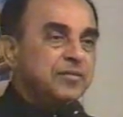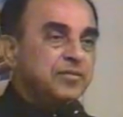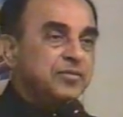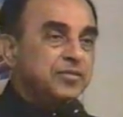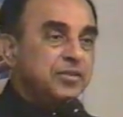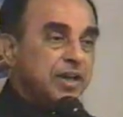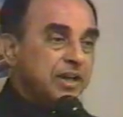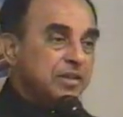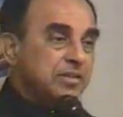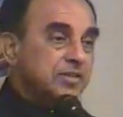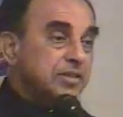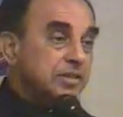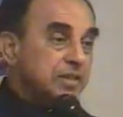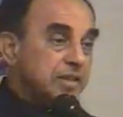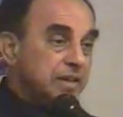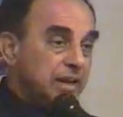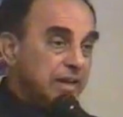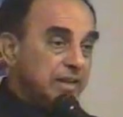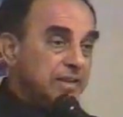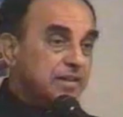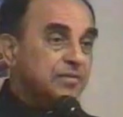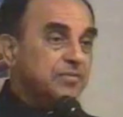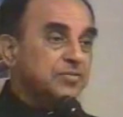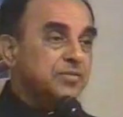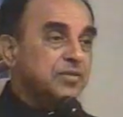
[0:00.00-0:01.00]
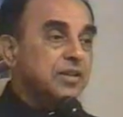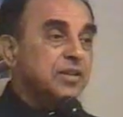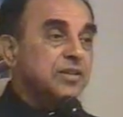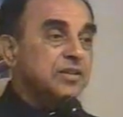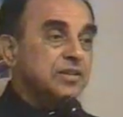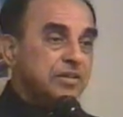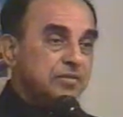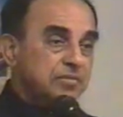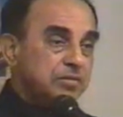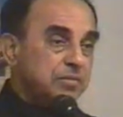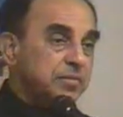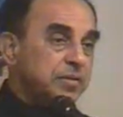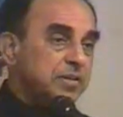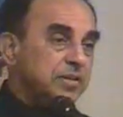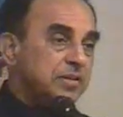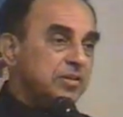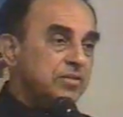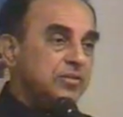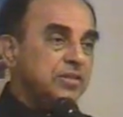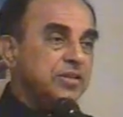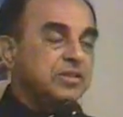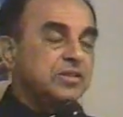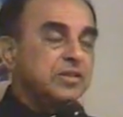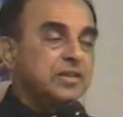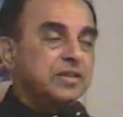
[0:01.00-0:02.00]
That's the kind of thing. There have been
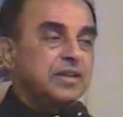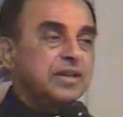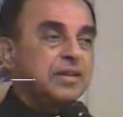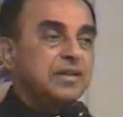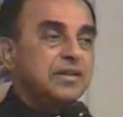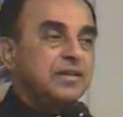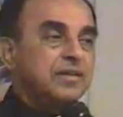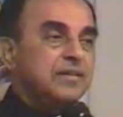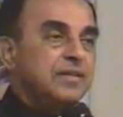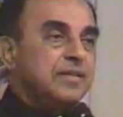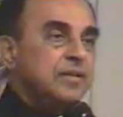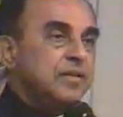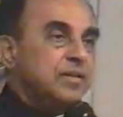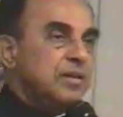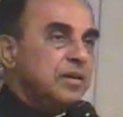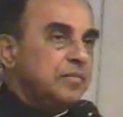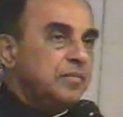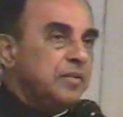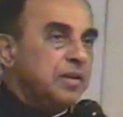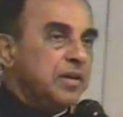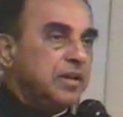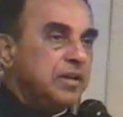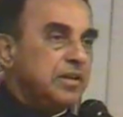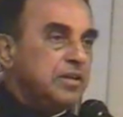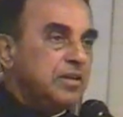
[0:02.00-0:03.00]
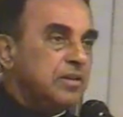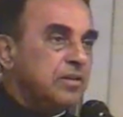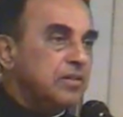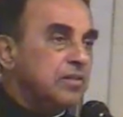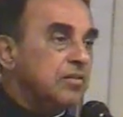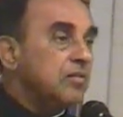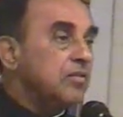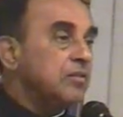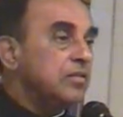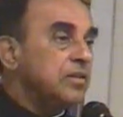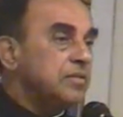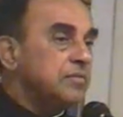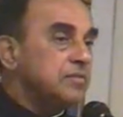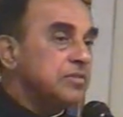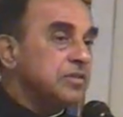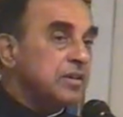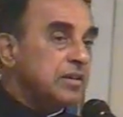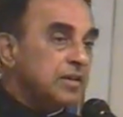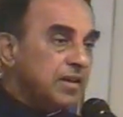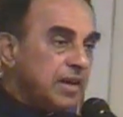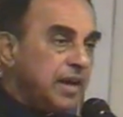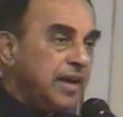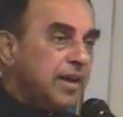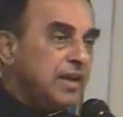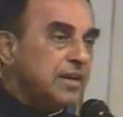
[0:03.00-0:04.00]
recently, about a year ago, there was a
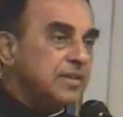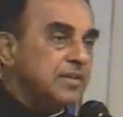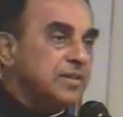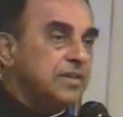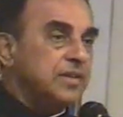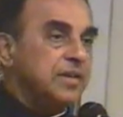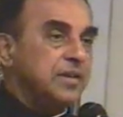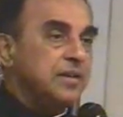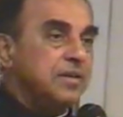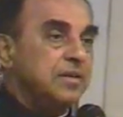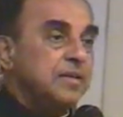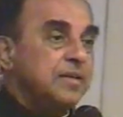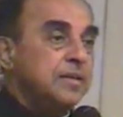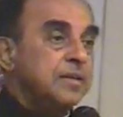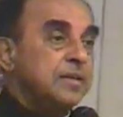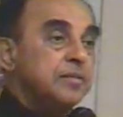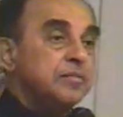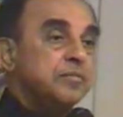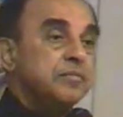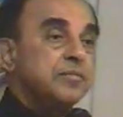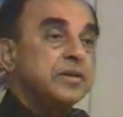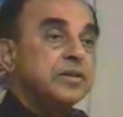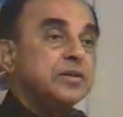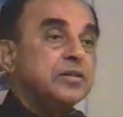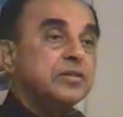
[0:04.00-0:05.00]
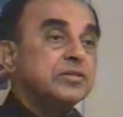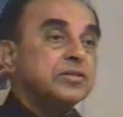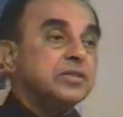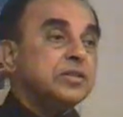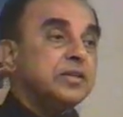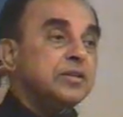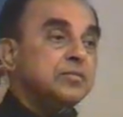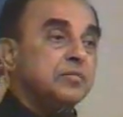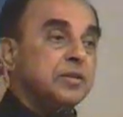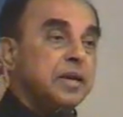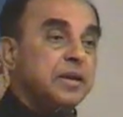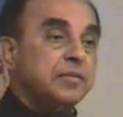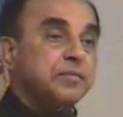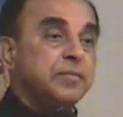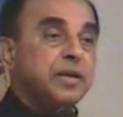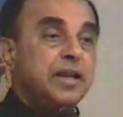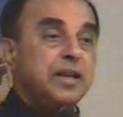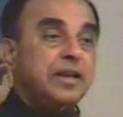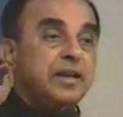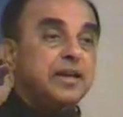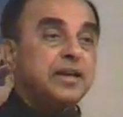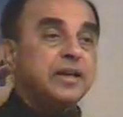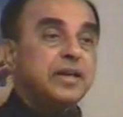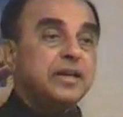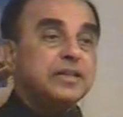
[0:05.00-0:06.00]
riot there because the
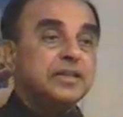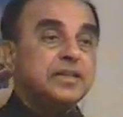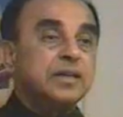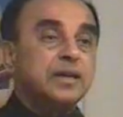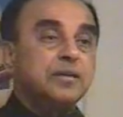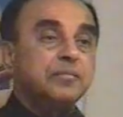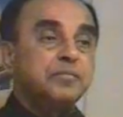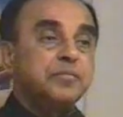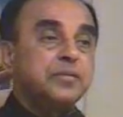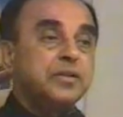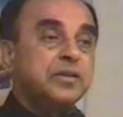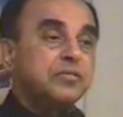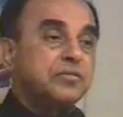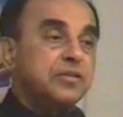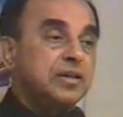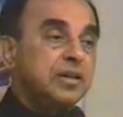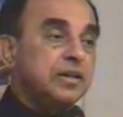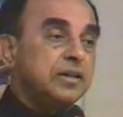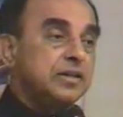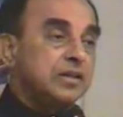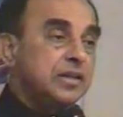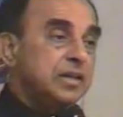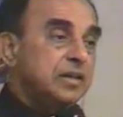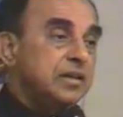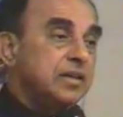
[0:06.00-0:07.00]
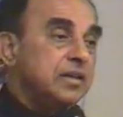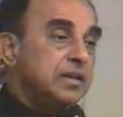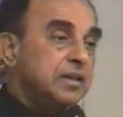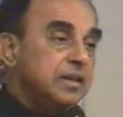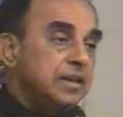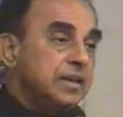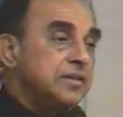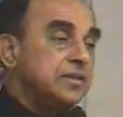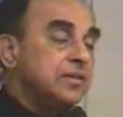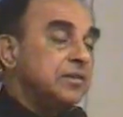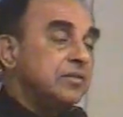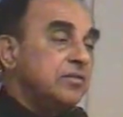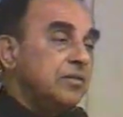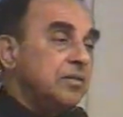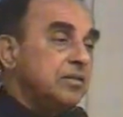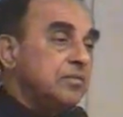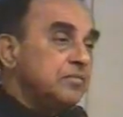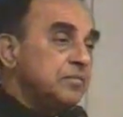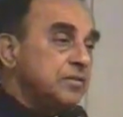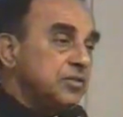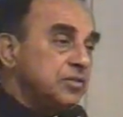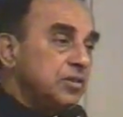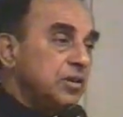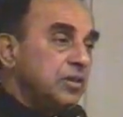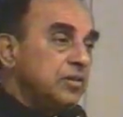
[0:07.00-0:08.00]
MLA and the MP of the area elected on
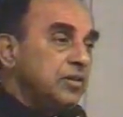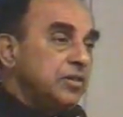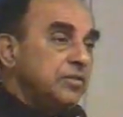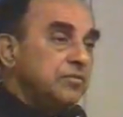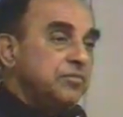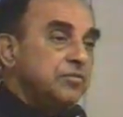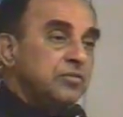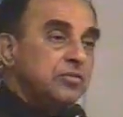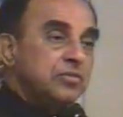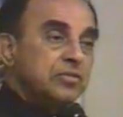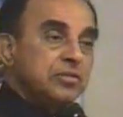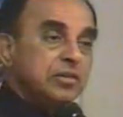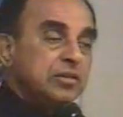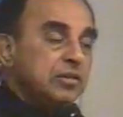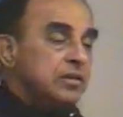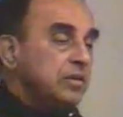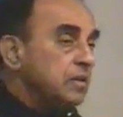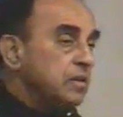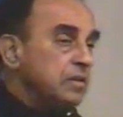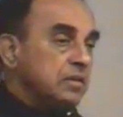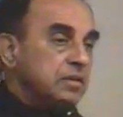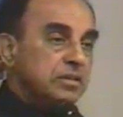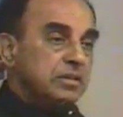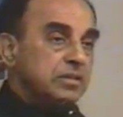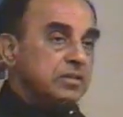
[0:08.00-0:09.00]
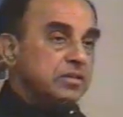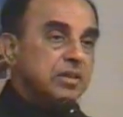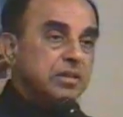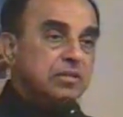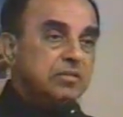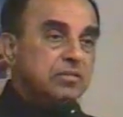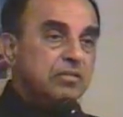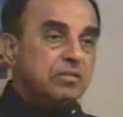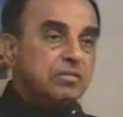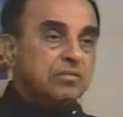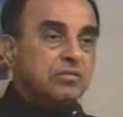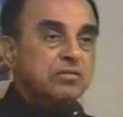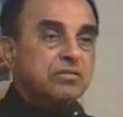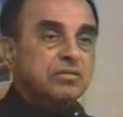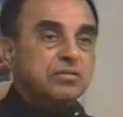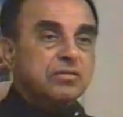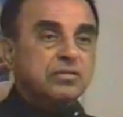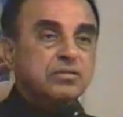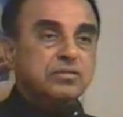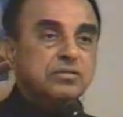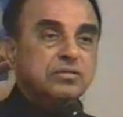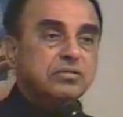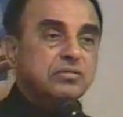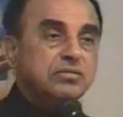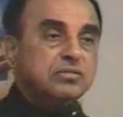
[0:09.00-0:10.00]
majority vote. They say, no,
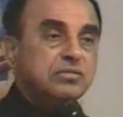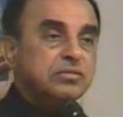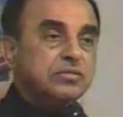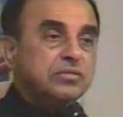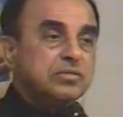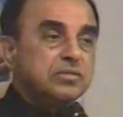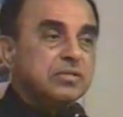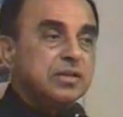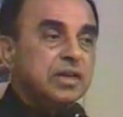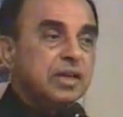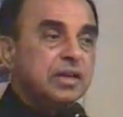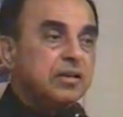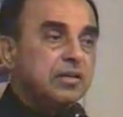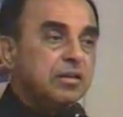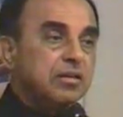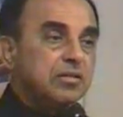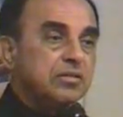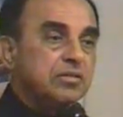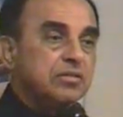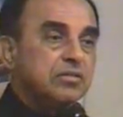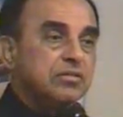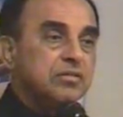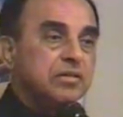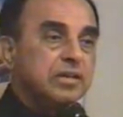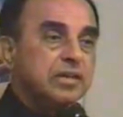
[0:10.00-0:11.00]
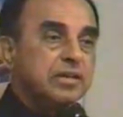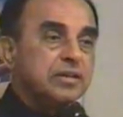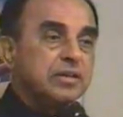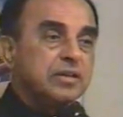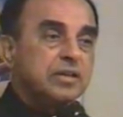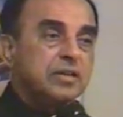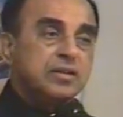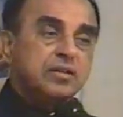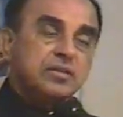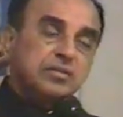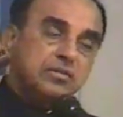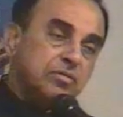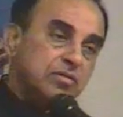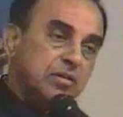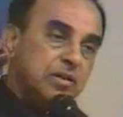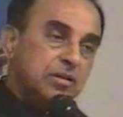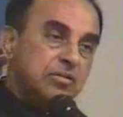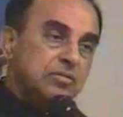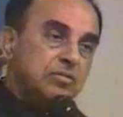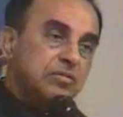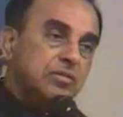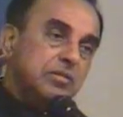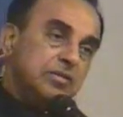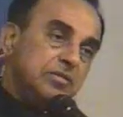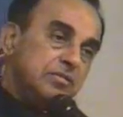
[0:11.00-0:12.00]
you cannot do it. You want
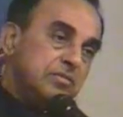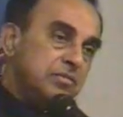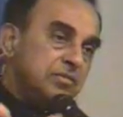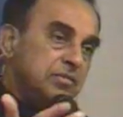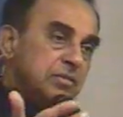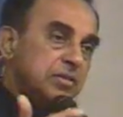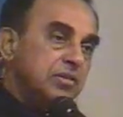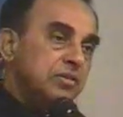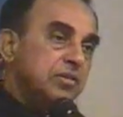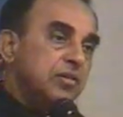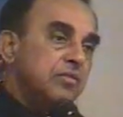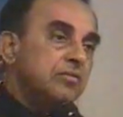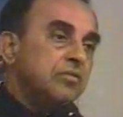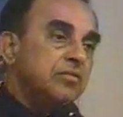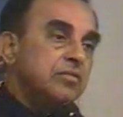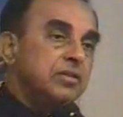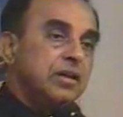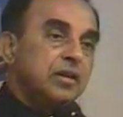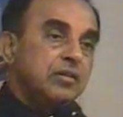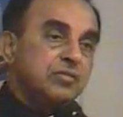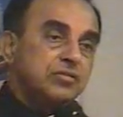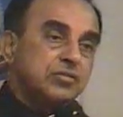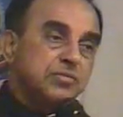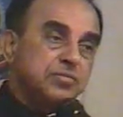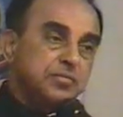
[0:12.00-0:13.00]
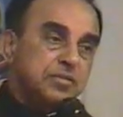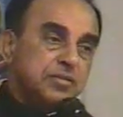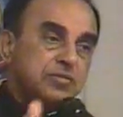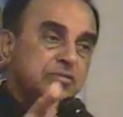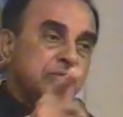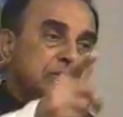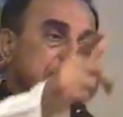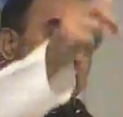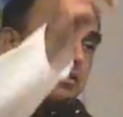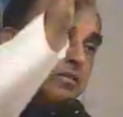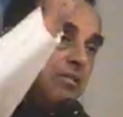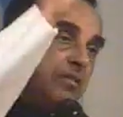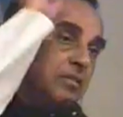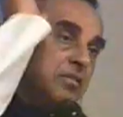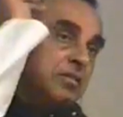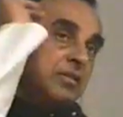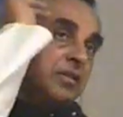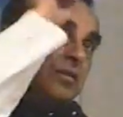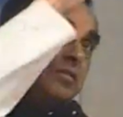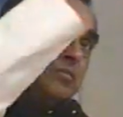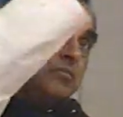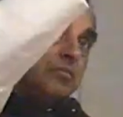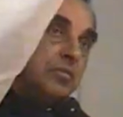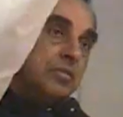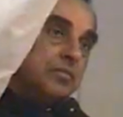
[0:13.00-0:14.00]
to do it in your own house, but you
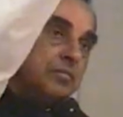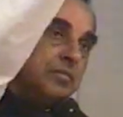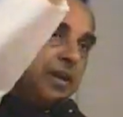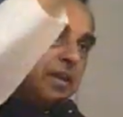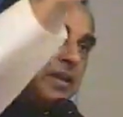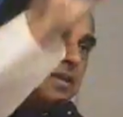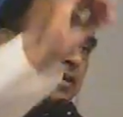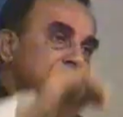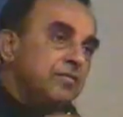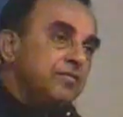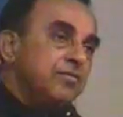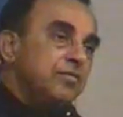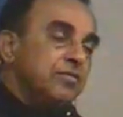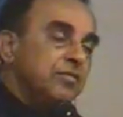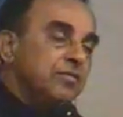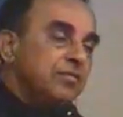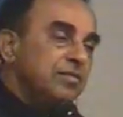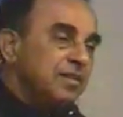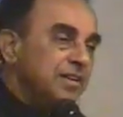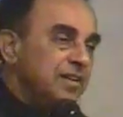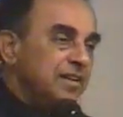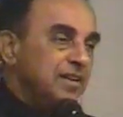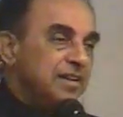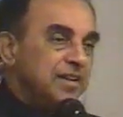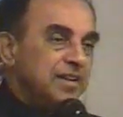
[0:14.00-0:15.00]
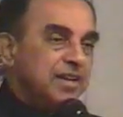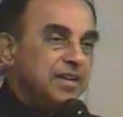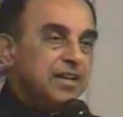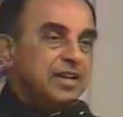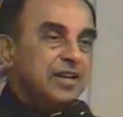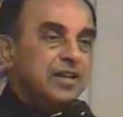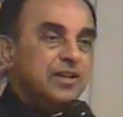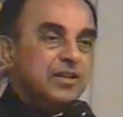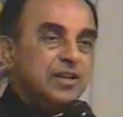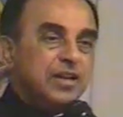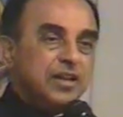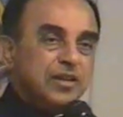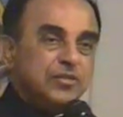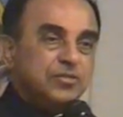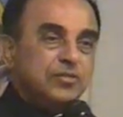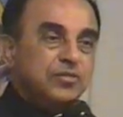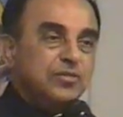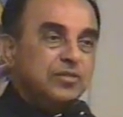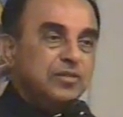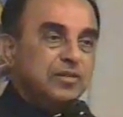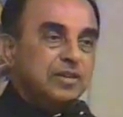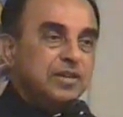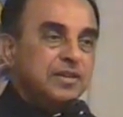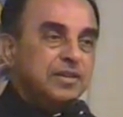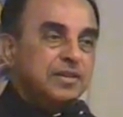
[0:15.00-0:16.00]
cannot put microphone and
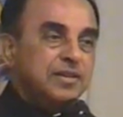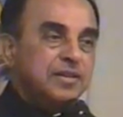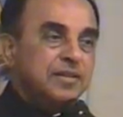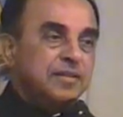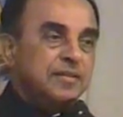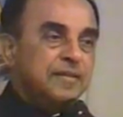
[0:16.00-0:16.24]
do it.